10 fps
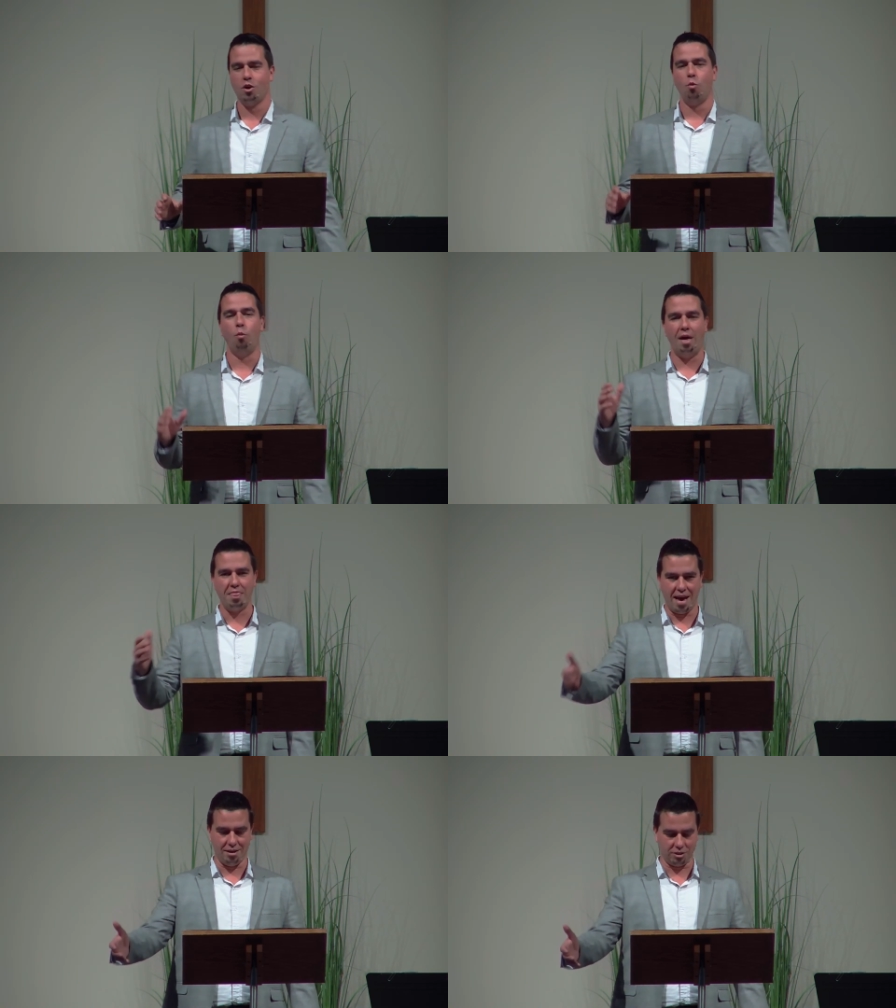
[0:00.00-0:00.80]

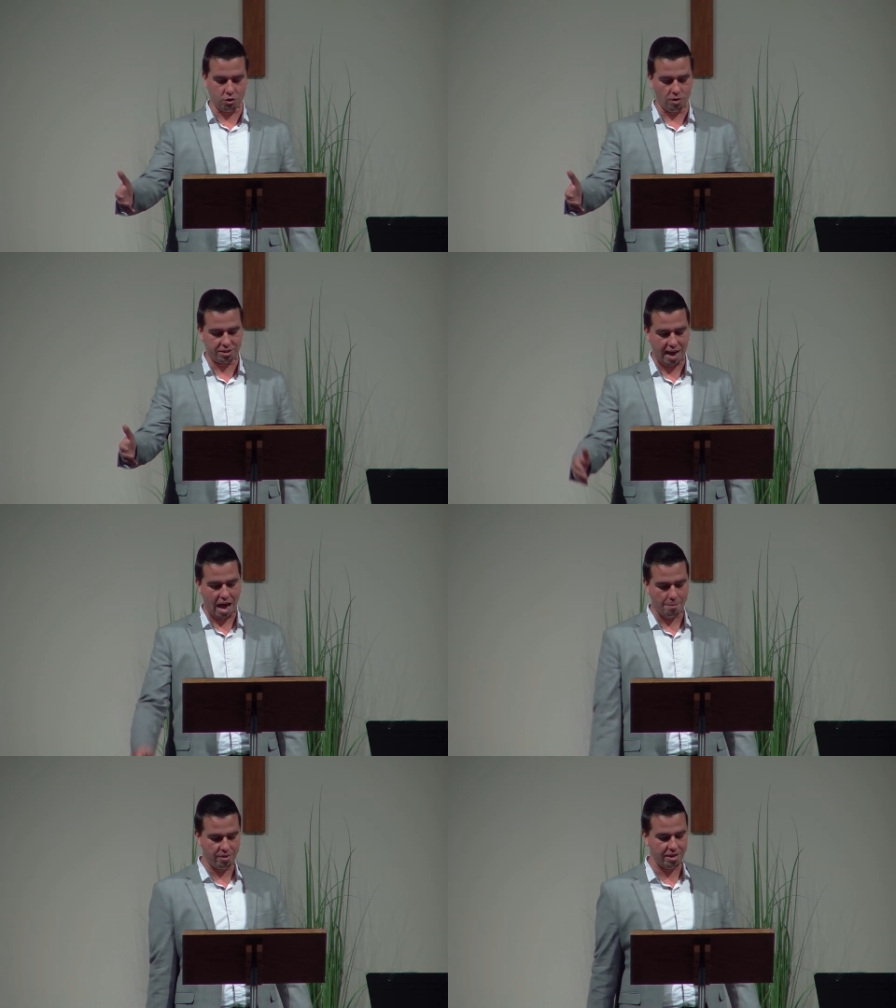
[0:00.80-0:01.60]
when that is going to
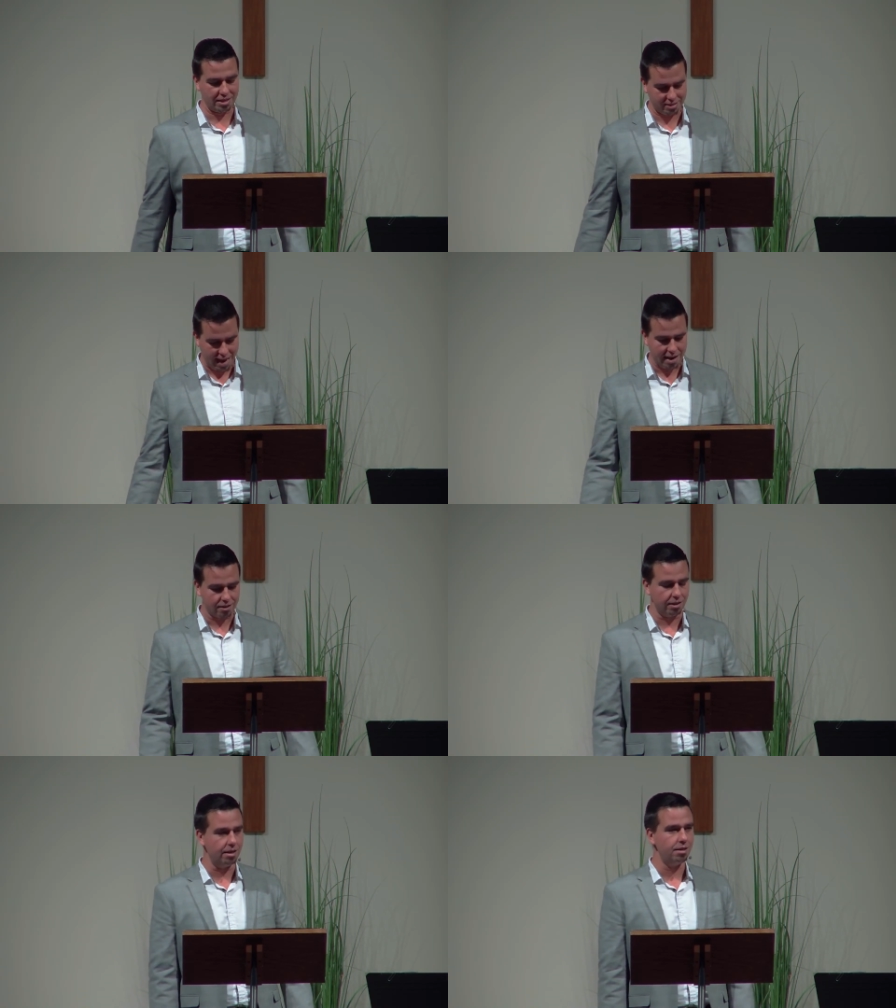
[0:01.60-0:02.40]
happen
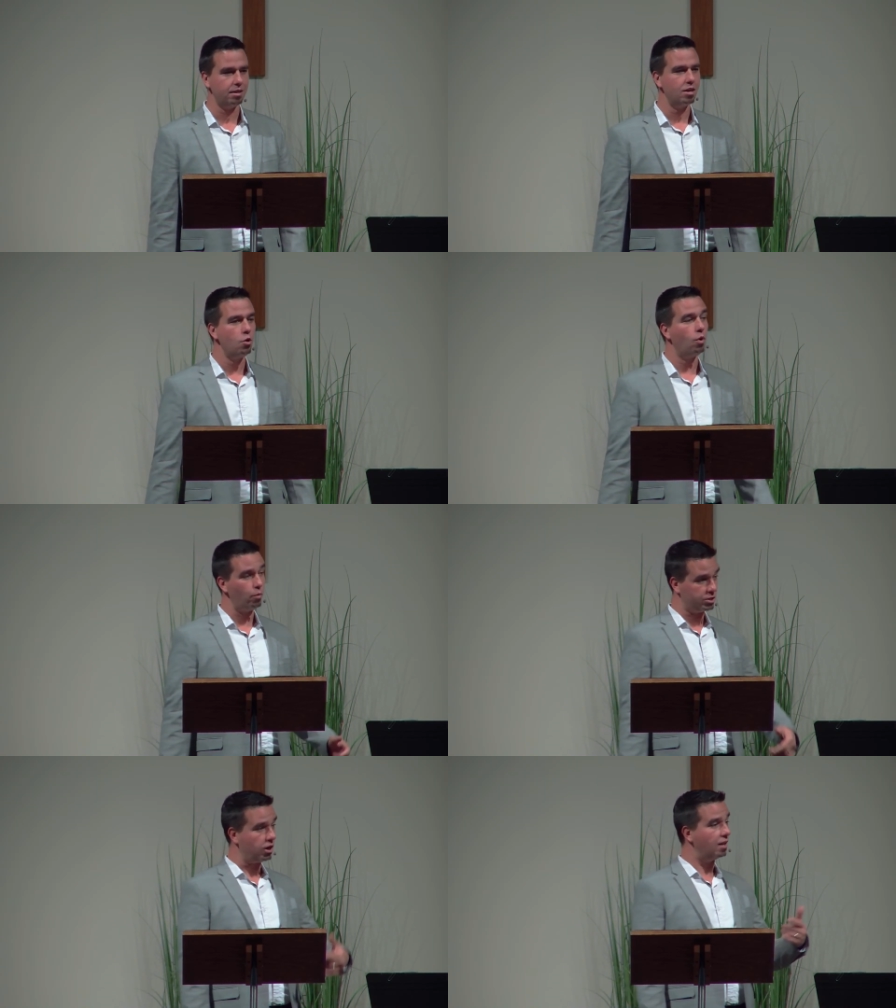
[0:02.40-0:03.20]
exactly, what
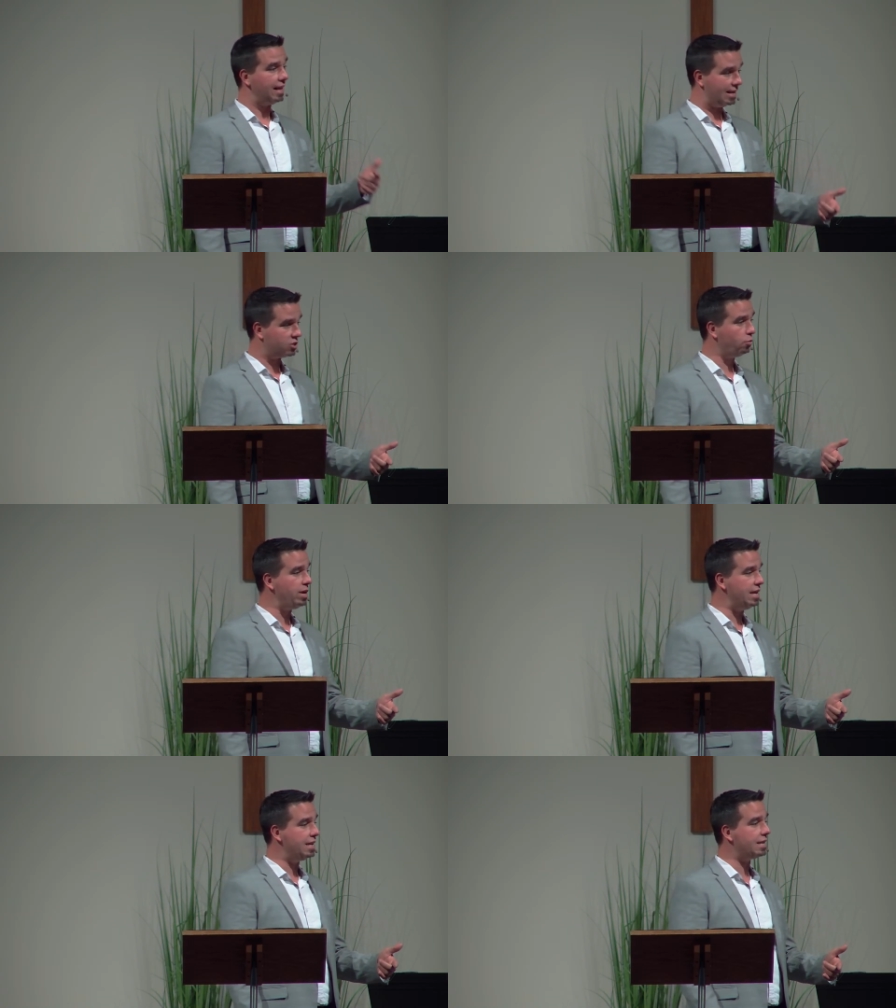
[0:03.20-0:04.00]
we saw last
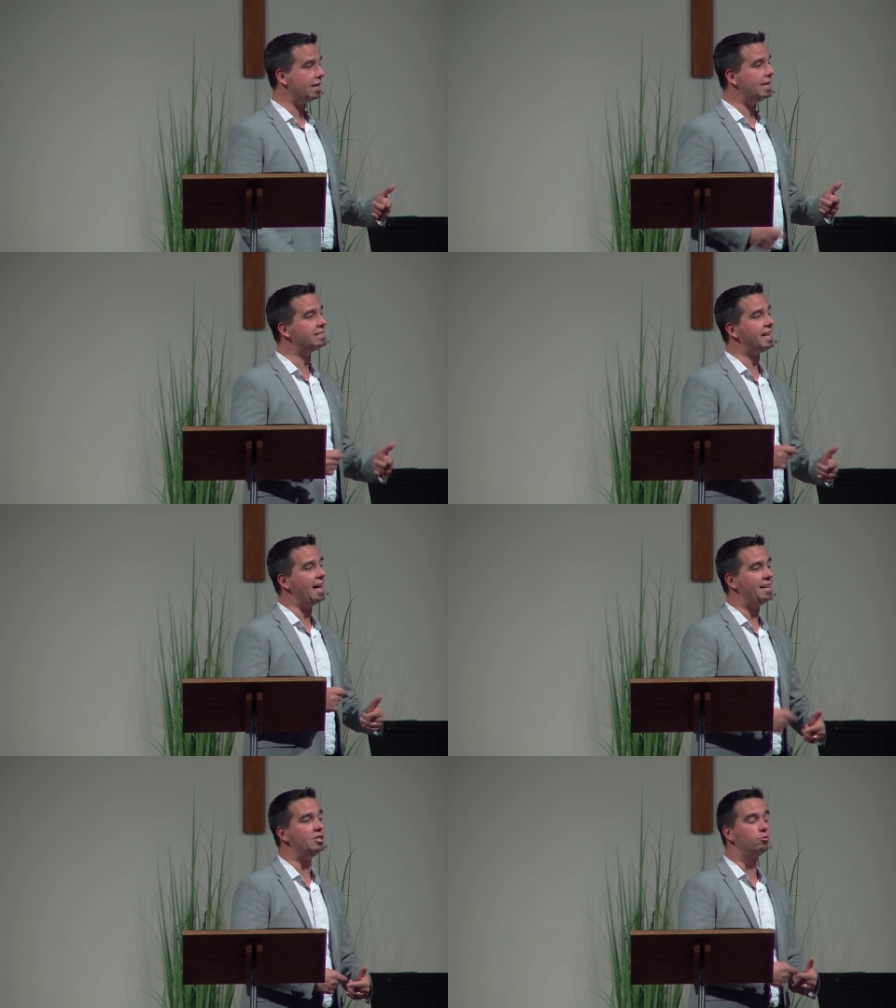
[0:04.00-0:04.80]
week is
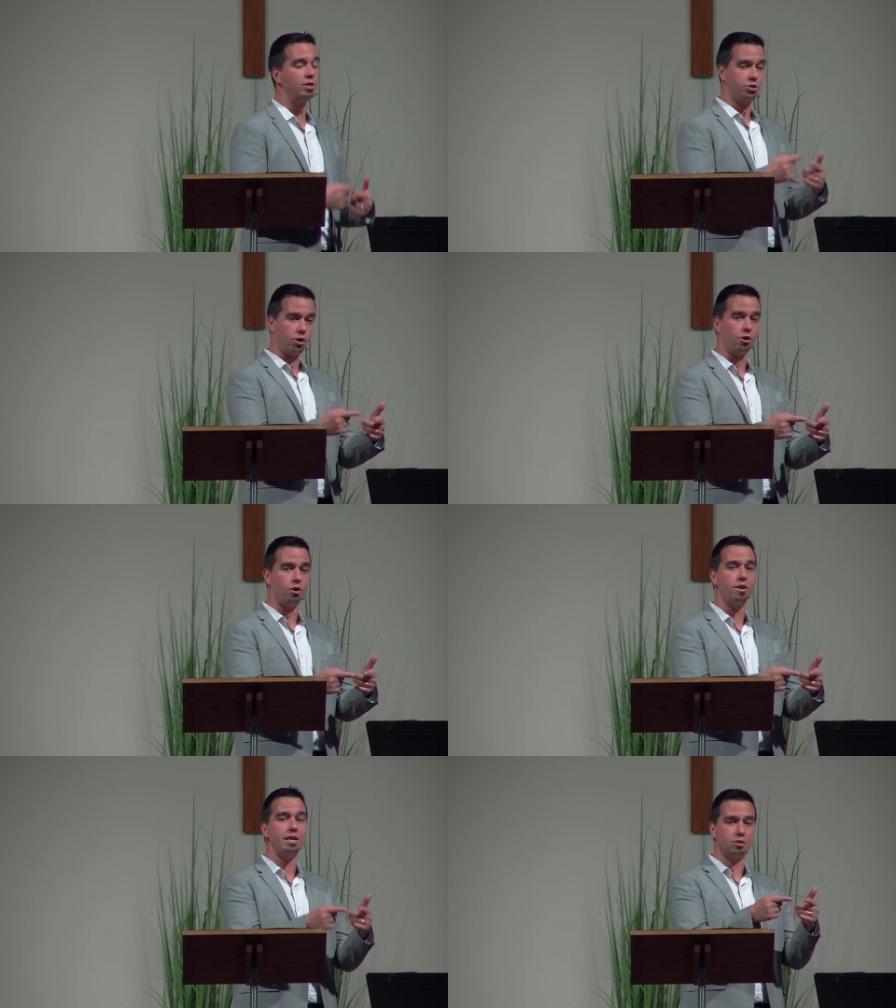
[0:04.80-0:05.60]
that his
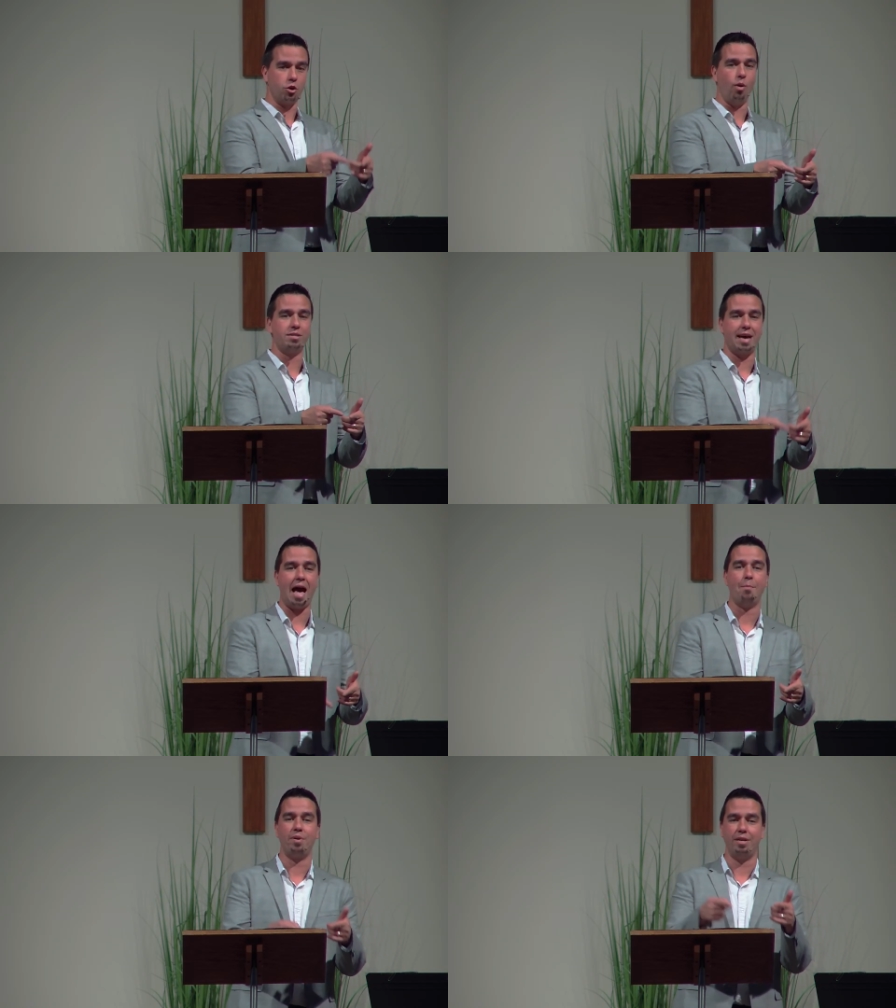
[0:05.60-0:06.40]
return is going to
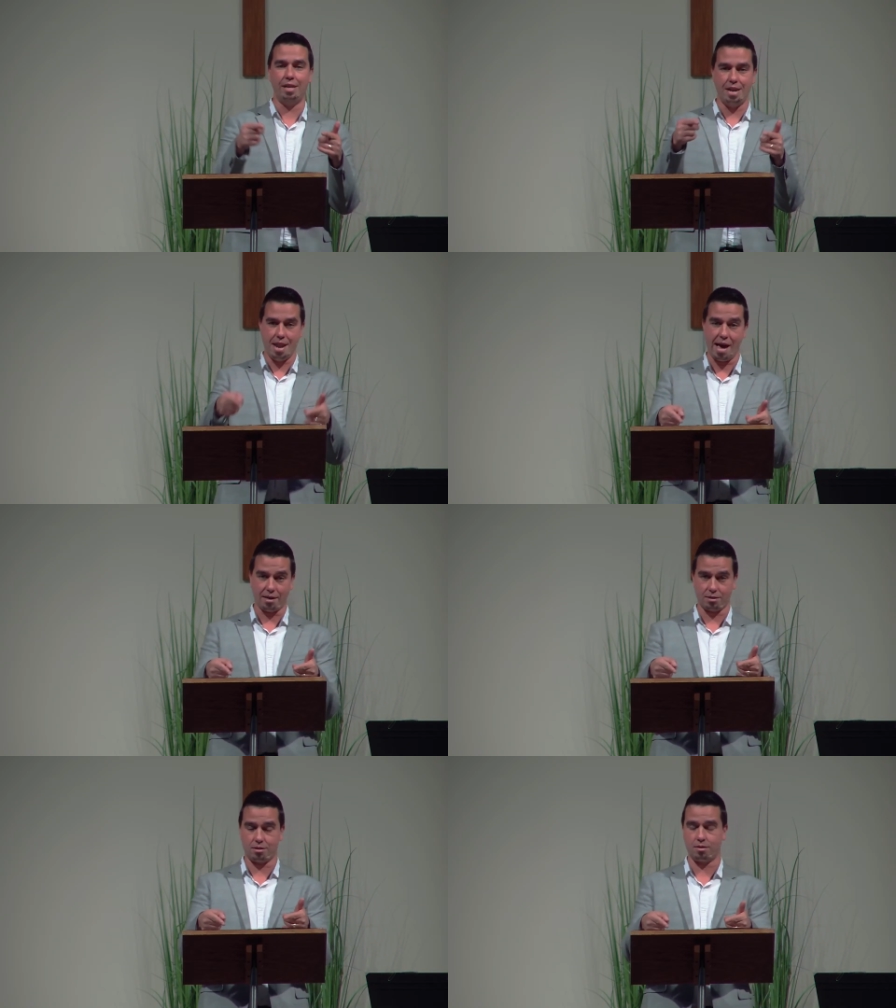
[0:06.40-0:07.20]
happen
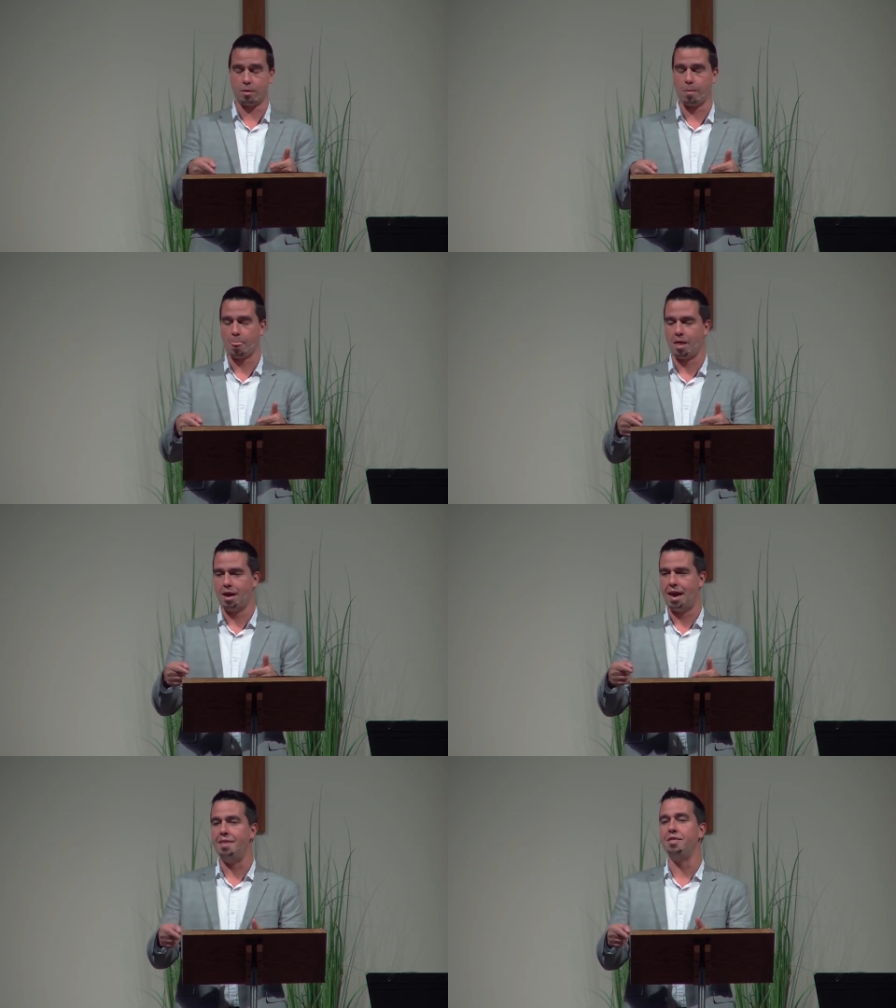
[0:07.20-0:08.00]
next.
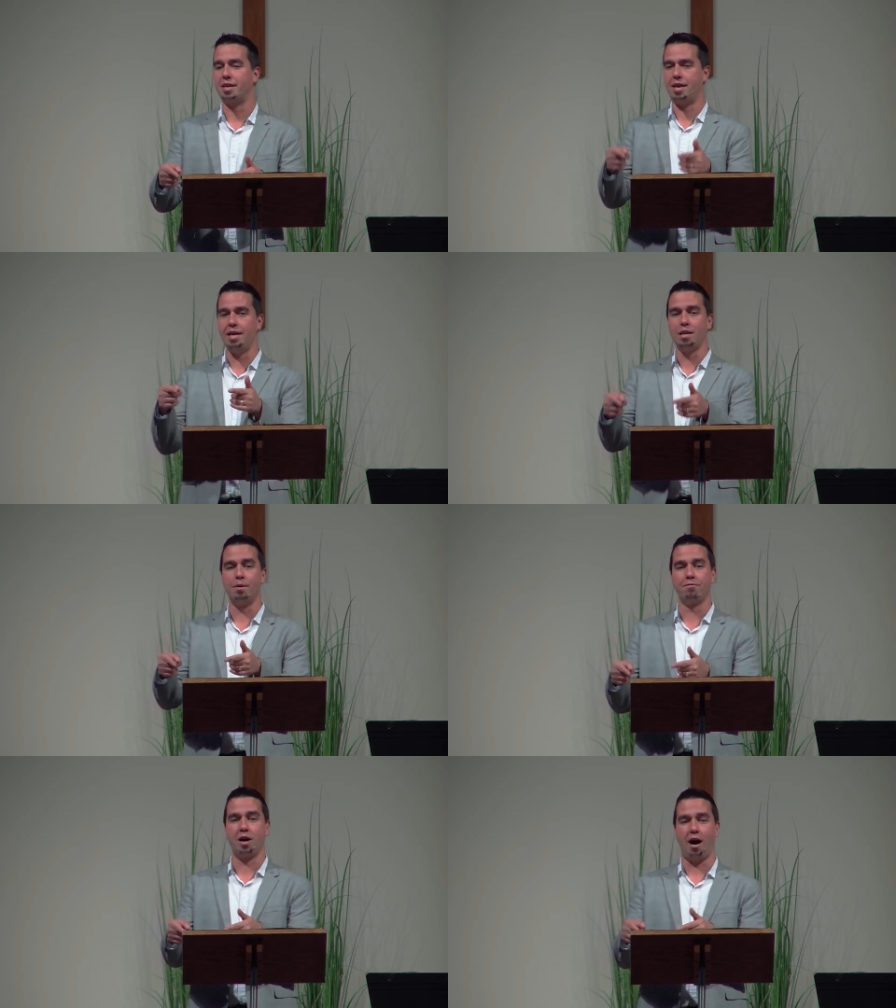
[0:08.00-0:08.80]
And the kingdom
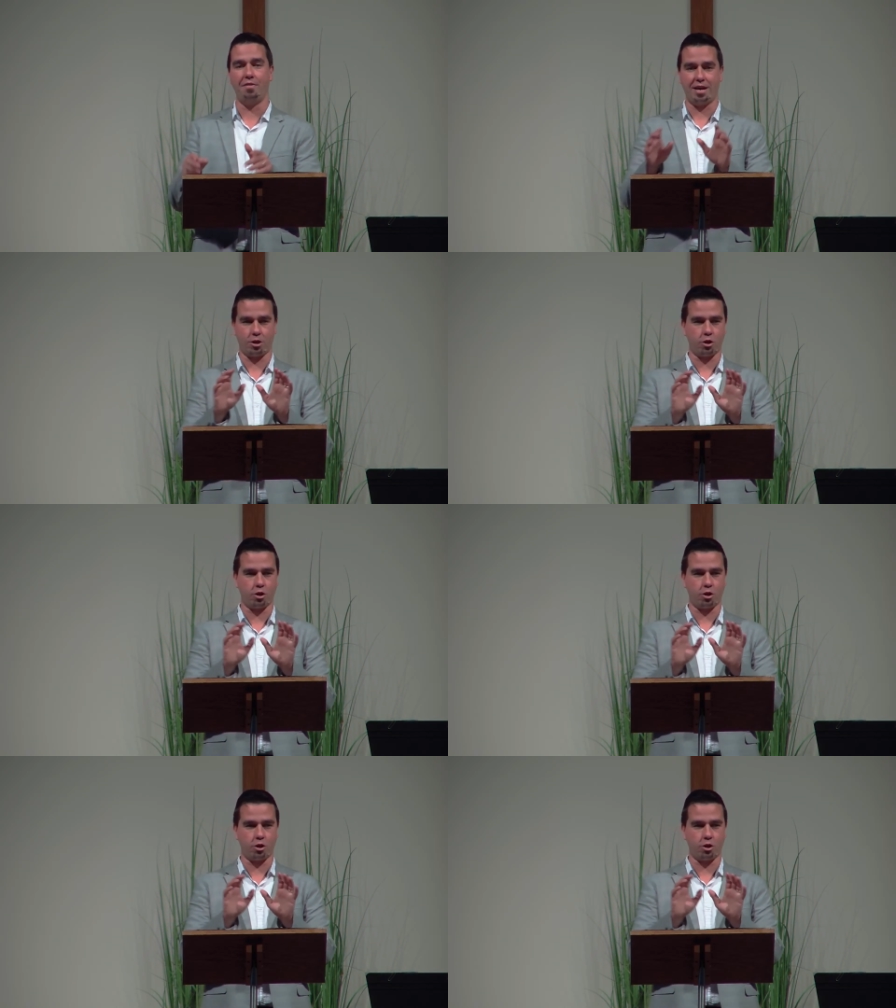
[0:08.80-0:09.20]
of God that